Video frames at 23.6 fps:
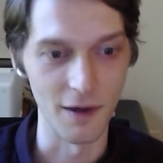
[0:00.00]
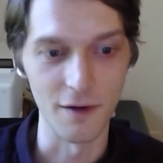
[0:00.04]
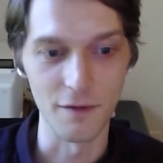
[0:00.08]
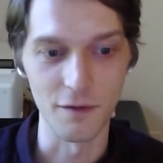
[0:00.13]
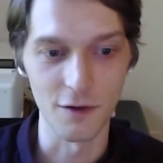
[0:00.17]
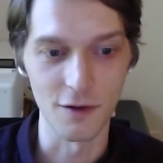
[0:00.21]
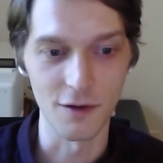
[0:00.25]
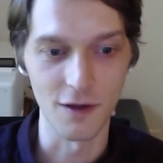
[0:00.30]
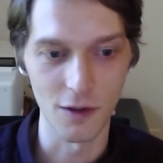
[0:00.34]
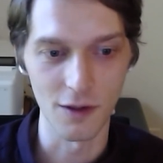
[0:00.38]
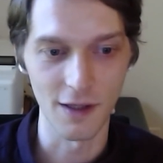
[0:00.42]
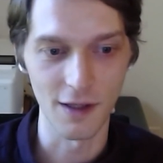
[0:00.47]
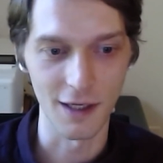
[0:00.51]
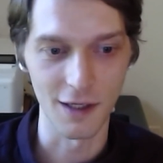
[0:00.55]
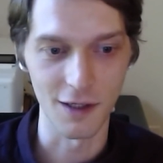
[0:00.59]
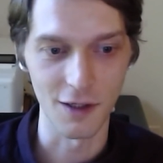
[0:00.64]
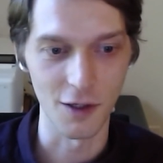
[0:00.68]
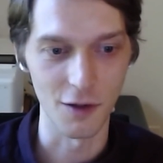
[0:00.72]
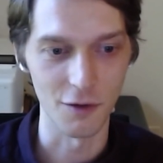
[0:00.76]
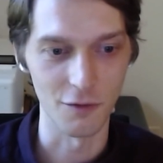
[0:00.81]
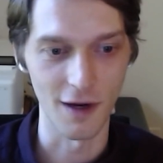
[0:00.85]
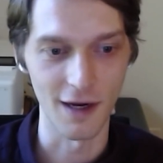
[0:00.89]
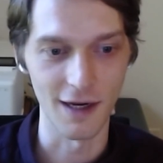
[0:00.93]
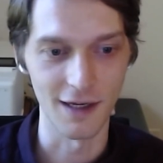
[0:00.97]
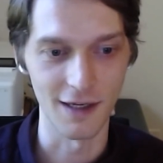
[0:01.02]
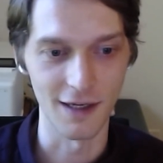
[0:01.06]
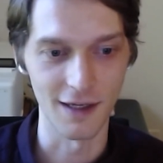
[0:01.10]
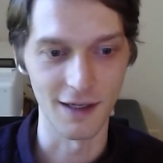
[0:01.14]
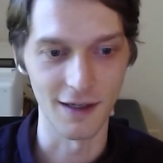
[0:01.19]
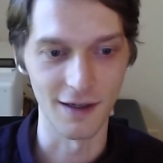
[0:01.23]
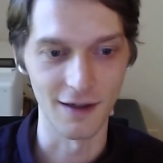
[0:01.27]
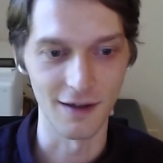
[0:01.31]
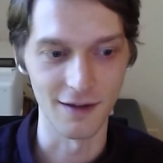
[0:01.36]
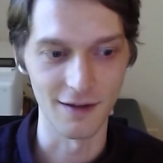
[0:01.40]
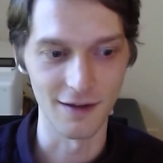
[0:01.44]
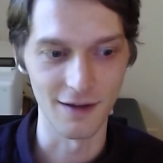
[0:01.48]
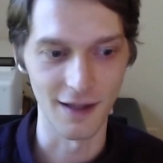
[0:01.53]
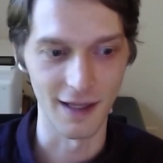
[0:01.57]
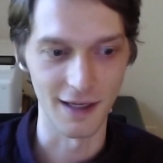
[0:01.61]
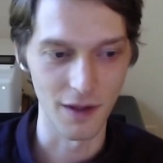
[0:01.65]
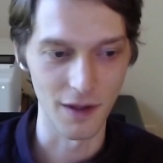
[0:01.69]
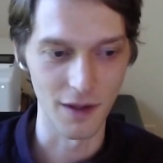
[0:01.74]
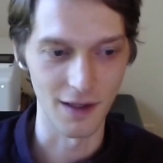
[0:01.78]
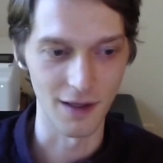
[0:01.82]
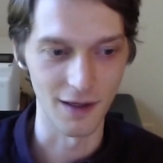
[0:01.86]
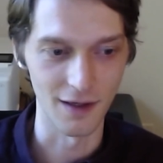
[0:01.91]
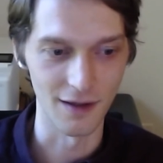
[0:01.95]
But if you were writing
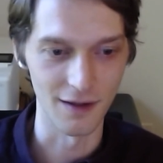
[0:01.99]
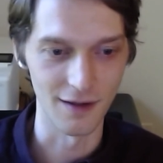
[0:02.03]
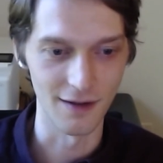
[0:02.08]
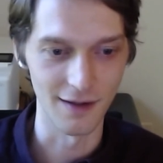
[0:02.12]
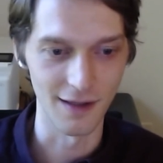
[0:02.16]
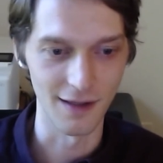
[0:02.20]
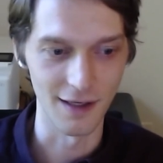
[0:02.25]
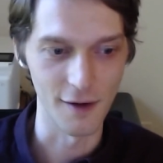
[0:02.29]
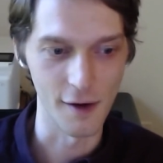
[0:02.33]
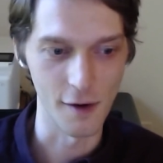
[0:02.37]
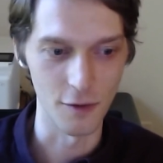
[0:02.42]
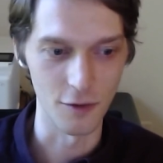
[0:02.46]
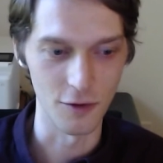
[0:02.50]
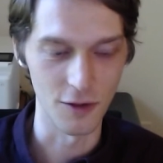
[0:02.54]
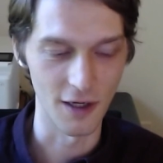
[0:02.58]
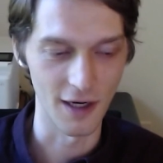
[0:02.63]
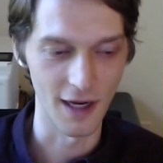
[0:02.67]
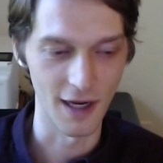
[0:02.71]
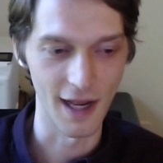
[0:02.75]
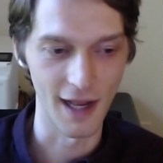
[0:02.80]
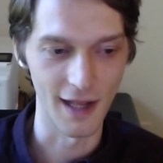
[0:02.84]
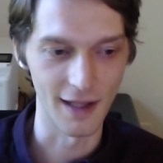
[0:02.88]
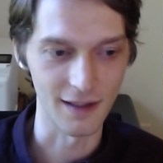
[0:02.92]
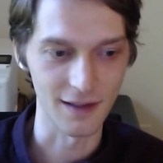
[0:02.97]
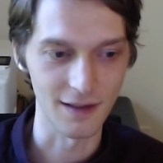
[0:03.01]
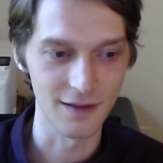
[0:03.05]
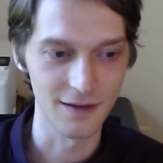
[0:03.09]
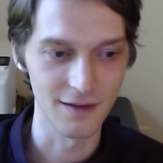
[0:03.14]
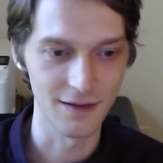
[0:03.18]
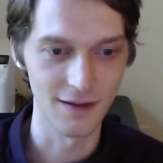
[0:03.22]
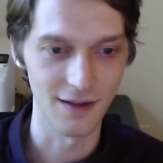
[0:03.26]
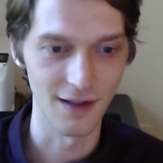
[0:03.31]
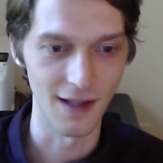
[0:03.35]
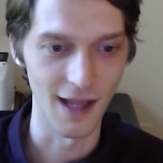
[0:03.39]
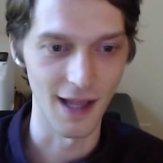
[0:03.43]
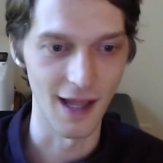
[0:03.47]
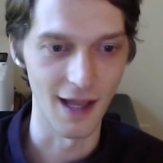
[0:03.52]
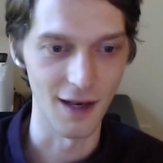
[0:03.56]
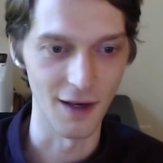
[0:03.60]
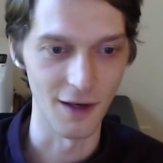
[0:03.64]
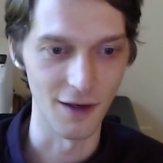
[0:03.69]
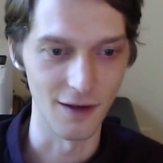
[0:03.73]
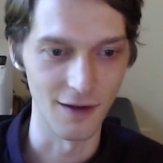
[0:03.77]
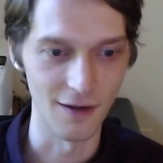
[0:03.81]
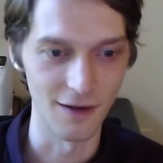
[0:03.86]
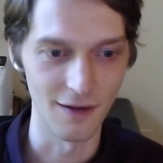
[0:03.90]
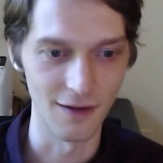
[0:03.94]
something in Node.js
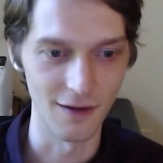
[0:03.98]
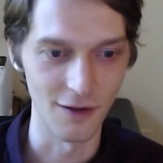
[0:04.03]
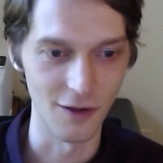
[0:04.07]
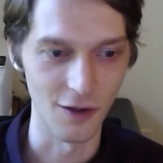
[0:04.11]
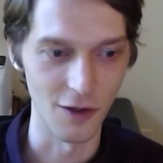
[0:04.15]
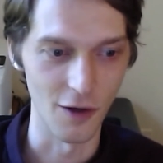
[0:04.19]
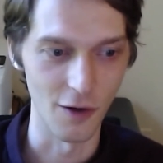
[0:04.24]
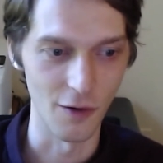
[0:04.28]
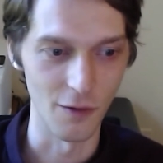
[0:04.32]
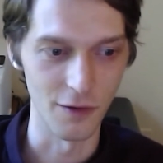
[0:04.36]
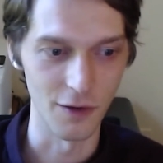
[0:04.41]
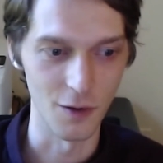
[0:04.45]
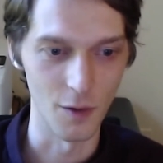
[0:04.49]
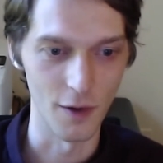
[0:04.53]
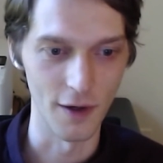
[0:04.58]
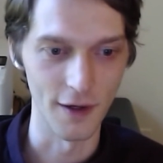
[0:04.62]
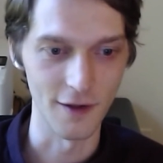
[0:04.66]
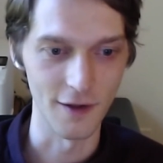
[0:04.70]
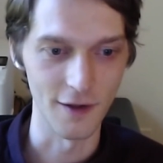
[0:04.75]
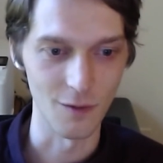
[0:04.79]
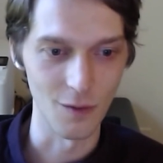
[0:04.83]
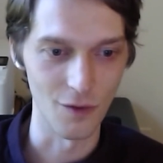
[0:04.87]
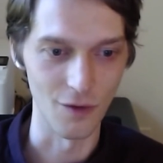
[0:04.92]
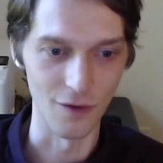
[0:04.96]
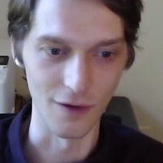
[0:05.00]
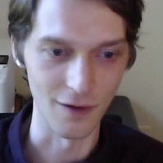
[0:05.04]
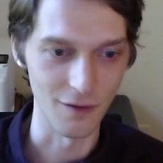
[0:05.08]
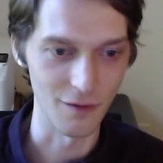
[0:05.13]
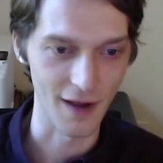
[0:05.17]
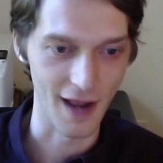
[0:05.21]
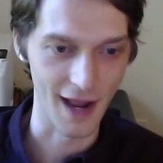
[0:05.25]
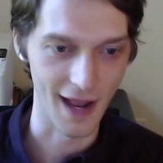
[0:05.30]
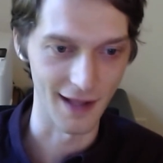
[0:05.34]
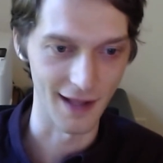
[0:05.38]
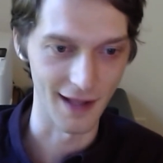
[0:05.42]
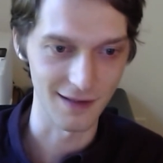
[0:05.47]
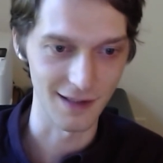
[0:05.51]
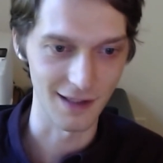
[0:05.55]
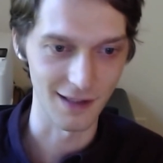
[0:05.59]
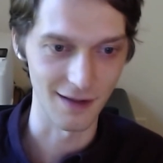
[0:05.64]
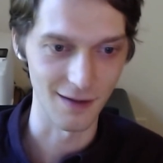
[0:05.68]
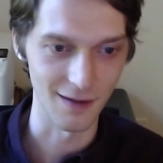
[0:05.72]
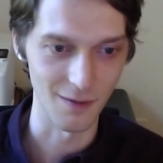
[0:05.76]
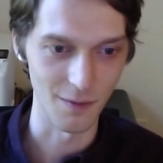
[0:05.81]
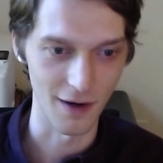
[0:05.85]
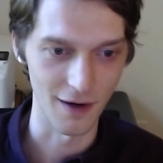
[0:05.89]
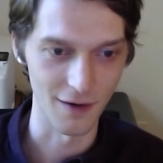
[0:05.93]
and you want it to be really fast,
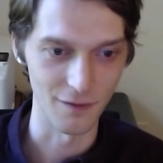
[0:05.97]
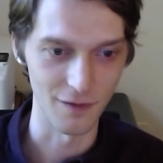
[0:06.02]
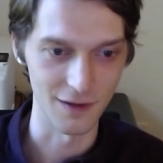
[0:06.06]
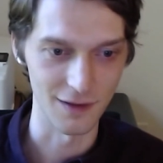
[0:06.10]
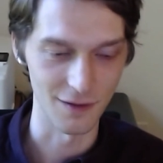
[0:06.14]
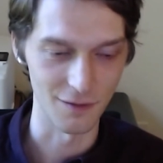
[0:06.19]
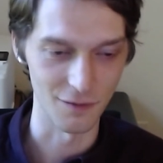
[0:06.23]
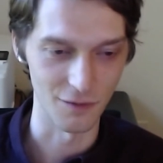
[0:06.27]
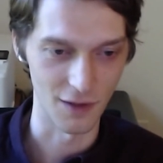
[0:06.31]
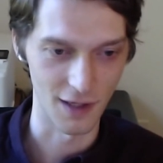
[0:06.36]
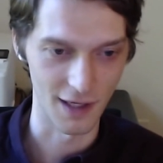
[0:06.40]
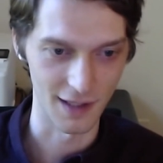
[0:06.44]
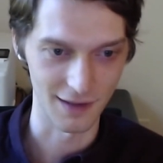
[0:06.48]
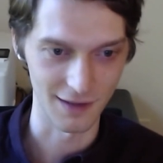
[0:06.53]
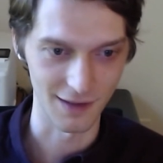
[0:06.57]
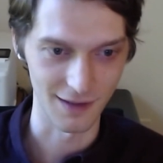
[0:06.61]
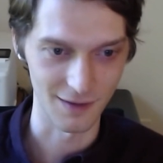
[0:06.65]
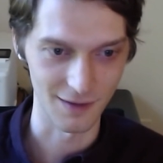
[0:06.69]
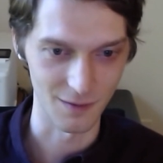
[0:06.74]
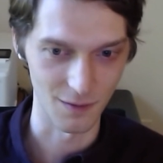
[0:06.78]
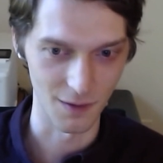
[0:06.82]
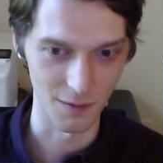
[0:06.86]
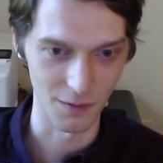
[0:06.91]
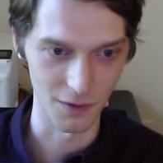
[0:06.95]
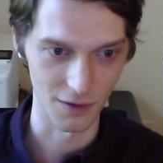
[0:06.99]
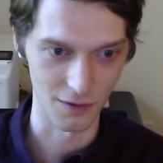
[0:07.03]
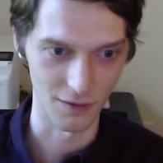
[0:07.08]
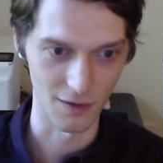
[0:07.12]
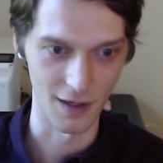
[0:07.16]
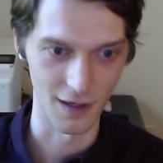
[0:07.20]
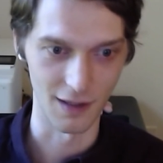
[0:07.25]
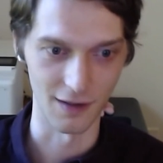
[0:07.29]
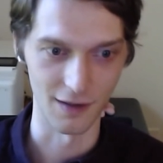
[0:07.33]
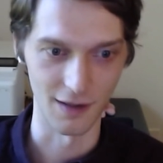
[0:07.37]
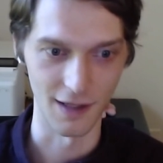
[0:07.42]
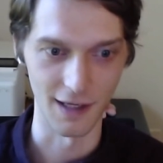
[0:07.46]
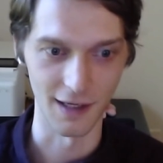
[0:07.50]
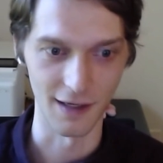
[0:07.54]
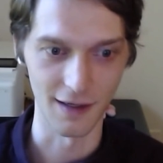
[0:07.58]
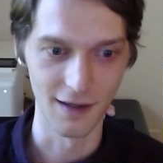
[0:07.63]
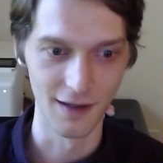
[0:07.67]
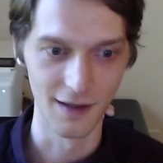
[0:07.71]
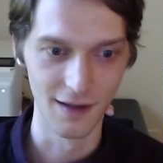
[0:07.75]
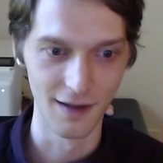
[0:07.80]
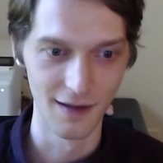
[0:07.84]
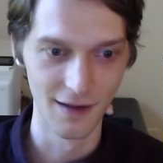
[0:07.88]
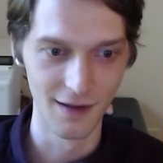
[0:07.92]
get the benefits of Rust, because maybe you're writing
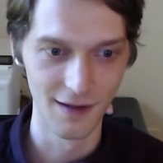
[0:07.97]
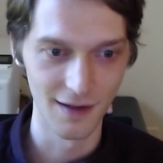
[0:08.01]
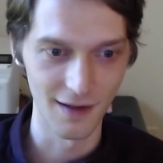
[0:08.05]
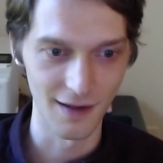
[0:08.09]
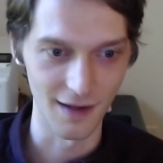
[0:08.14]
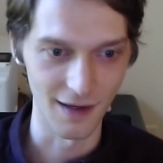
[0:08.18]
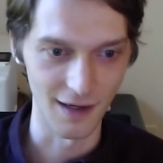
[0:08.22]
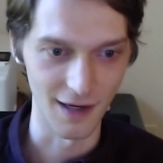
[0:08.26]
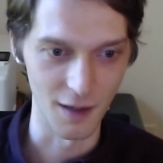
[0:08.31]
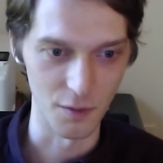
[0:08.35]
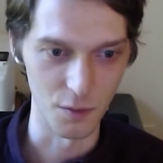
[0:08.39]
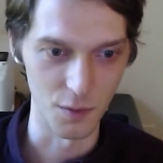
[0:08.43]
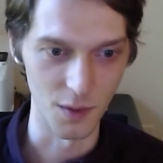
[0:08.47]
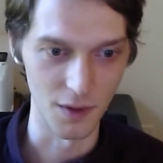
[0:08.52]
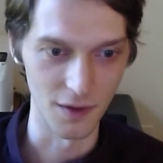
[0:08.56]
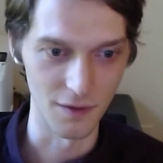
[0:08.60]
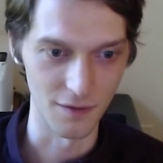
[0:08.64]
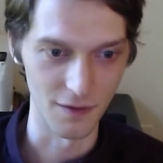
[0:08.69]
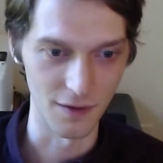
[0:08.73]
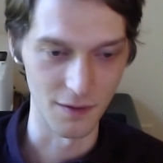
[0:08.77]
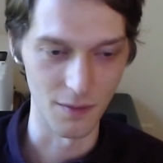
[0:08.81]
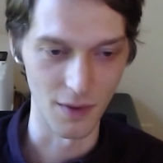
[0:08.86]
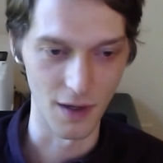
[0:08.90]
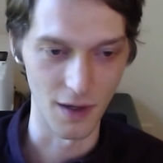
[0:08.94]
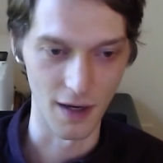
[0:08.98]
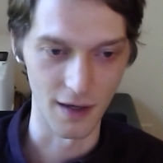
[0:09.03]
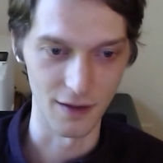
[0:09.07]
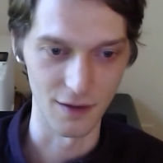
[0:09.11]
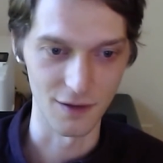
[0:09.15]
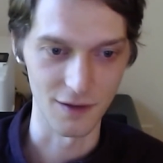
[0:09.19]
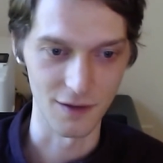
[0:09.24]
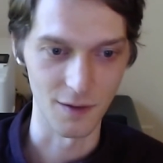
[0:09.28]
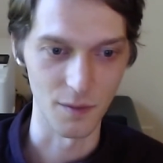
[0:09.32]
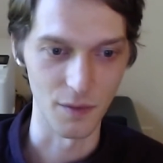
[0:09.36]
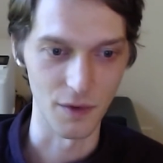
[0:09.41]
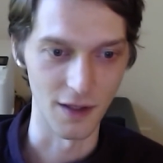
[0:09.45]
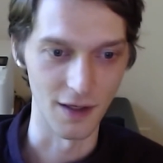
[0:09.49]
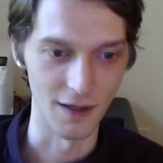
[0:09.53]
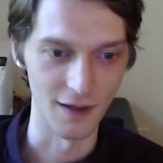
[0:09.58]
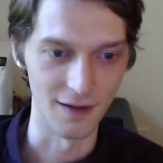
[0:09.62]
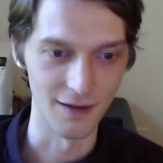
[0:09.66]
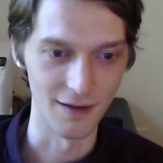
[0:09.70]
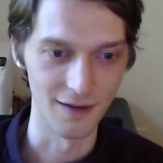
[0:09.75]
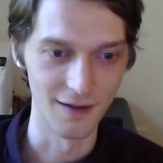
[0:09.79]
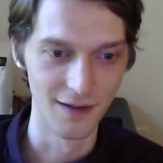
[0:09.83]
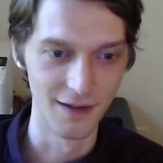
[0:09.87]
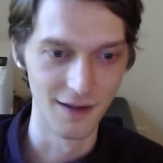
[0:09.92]
an MEV bot or
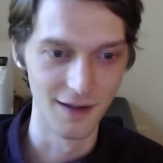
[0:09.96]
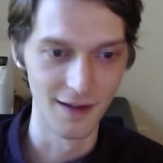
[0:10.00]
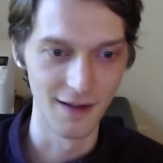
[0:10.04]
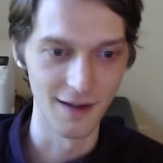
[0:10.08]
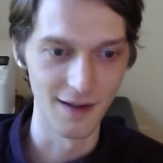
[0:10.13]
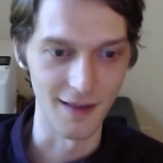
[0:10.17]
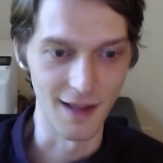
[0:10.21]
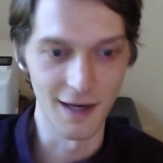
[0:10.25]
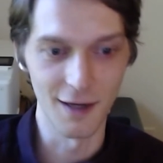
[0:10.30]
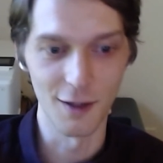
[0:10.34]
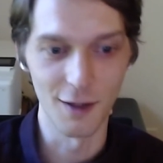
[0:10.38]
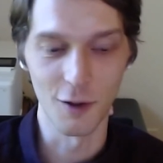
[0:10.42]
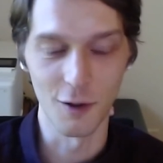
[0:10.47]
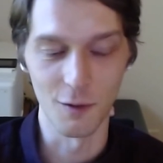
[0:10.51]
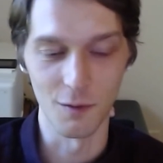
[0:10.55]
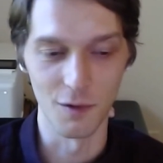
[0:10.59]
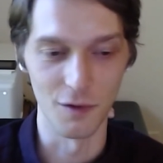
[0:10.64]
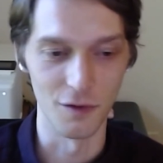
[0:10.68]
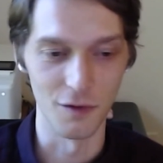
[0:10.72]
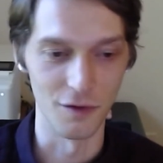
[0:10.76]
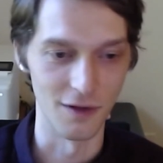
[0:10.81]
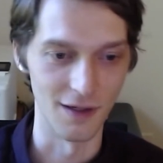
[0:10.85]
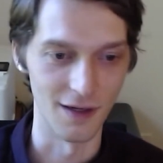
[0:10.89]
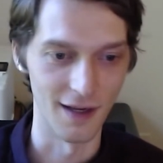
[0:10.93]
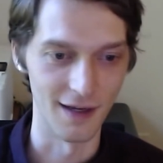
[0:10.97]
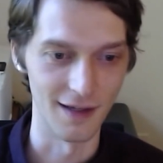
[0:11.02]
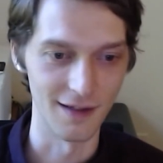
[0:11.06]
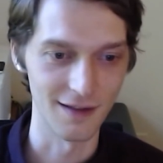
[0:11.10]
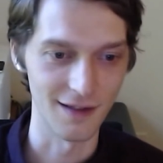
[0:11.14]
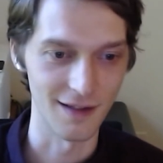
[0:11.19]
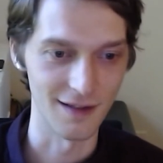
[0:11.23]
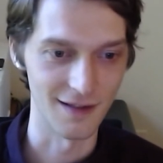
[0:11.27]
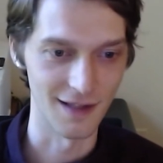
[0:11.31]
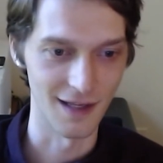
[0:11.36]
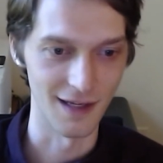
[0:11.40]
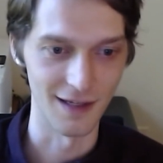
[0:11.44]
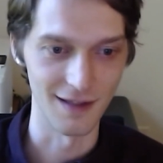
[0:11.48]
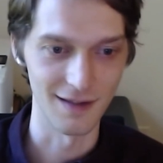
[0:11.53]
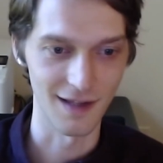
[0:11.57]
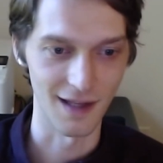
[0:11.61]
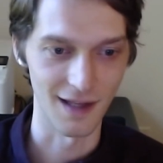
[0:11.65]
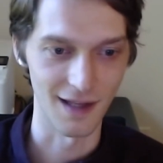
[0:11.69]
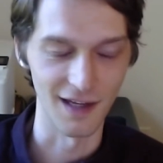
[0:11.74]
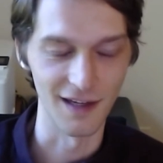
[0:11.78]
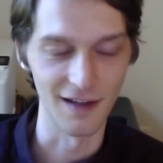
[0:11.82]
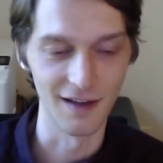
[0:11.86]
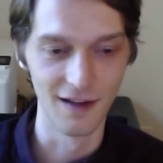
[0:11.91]
something, then it could be really nice, because then
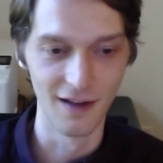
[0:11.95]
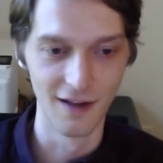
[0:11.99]
it's